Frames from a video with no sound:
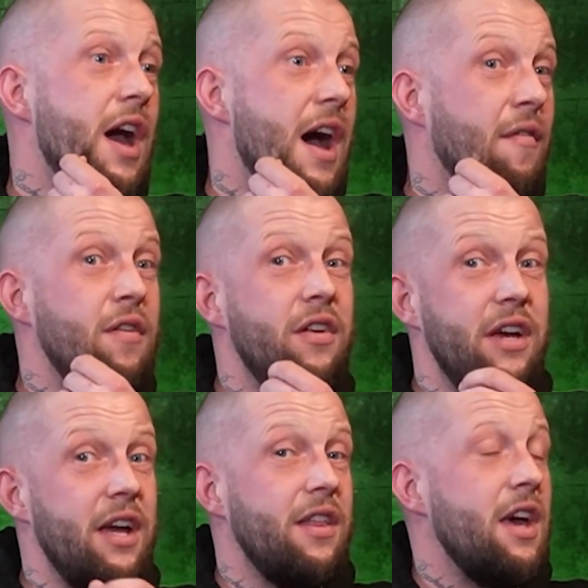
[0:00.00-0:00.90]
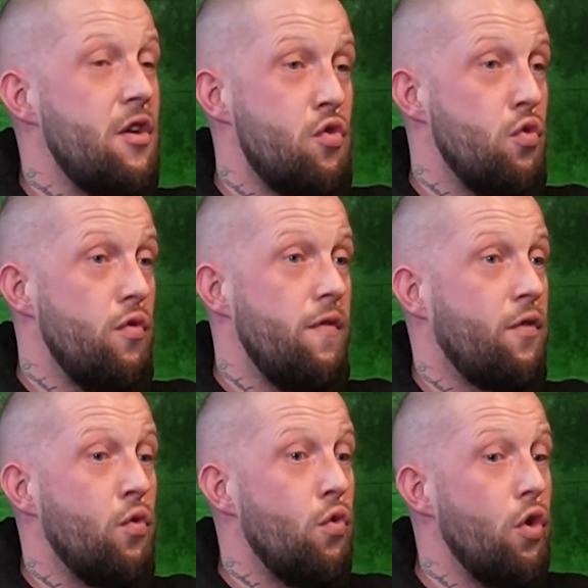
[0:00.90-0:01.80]
I feel like unless you've
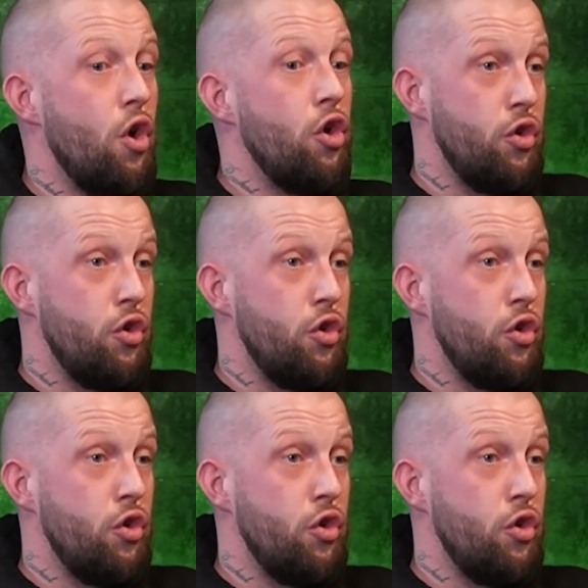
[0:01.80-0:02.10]
got